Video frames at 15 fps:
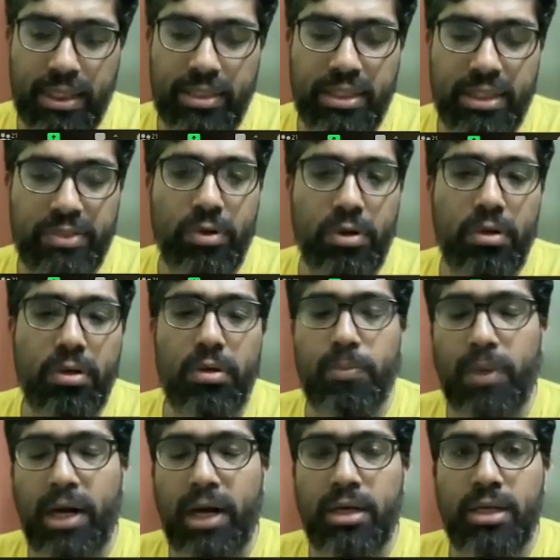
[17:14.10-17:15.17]

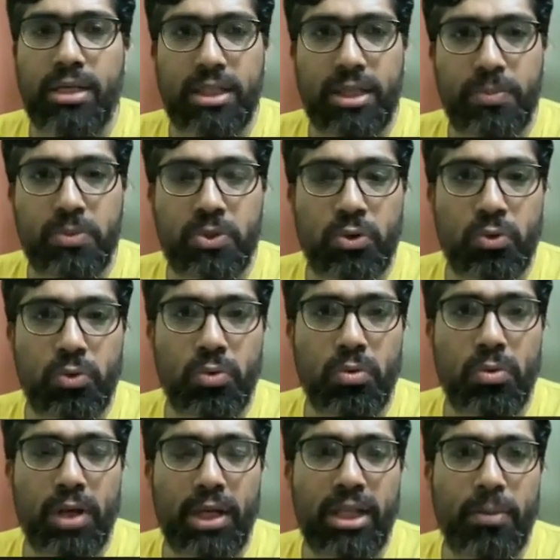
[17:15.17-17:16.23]
successful partnerships
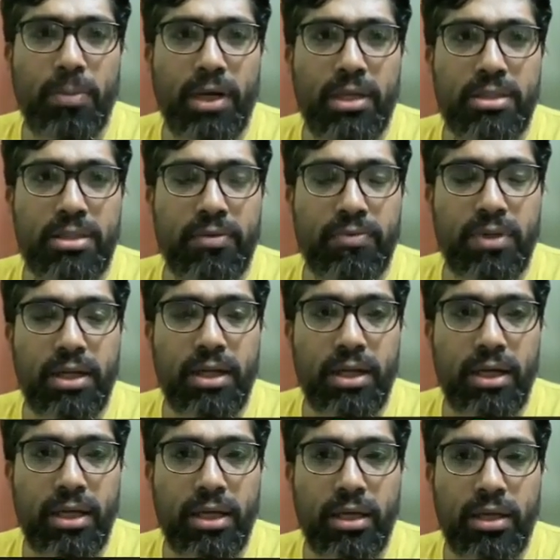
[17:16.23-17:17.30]
to other parts of
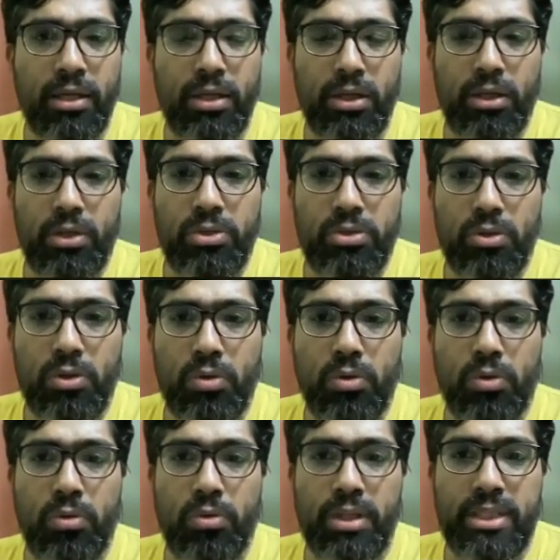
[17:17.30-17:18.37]
the India.
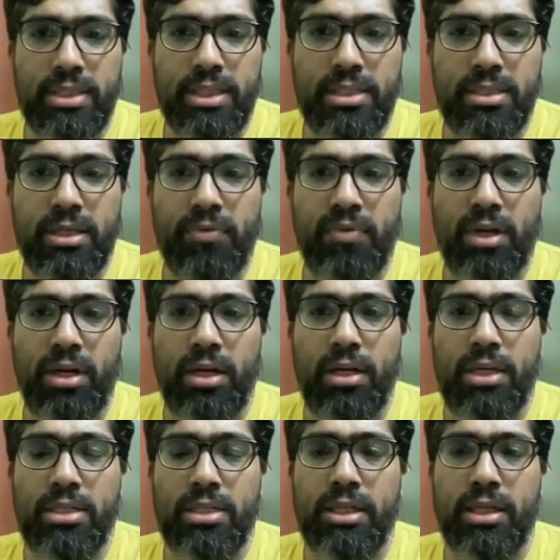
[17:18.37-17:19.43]
So this is a
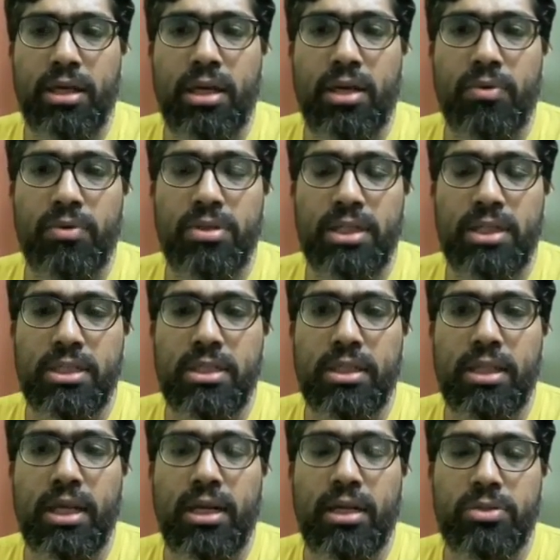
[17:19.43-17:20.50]
very interesting
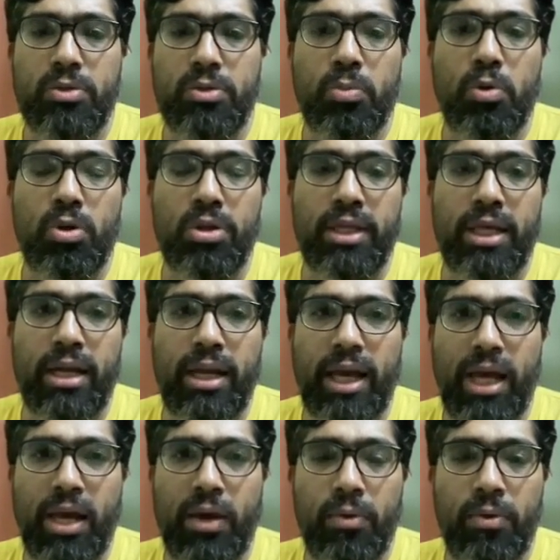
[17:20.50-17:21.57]
conversation that Subodh
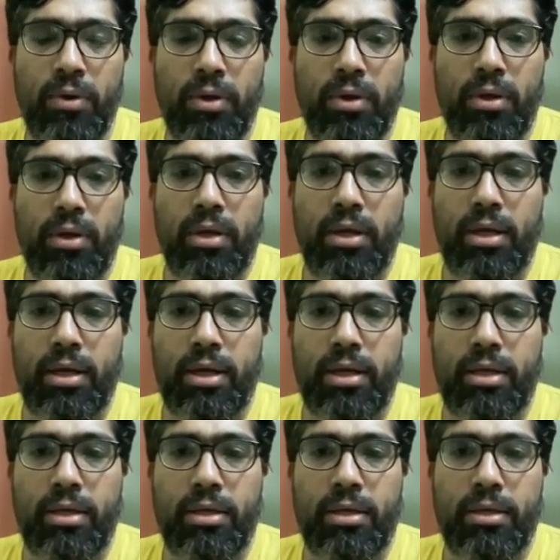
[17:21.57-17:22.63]
can
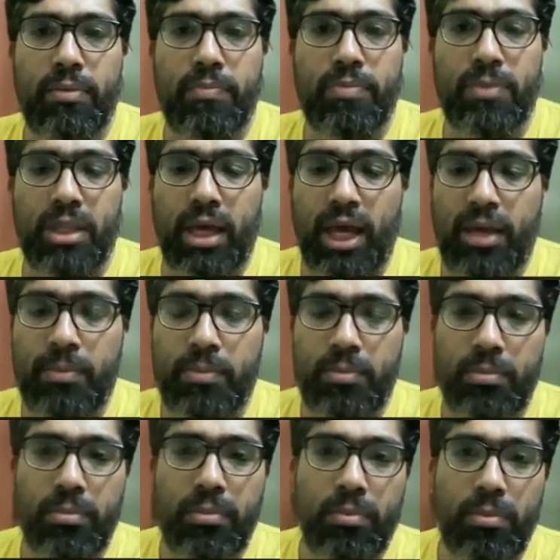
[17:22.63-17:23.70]
have.
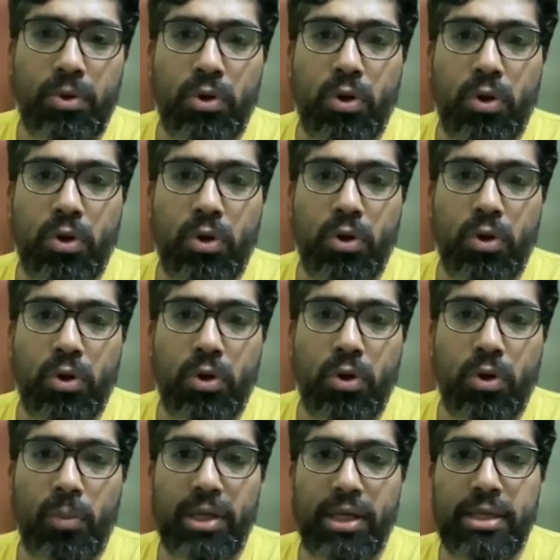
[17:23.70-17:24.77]
I'm
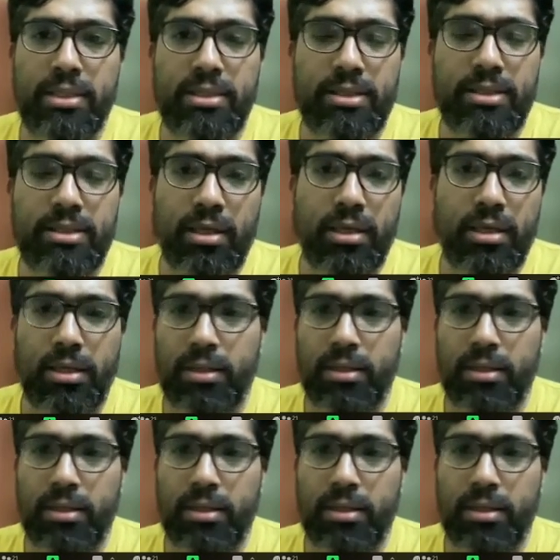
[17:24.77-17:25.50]
dropping his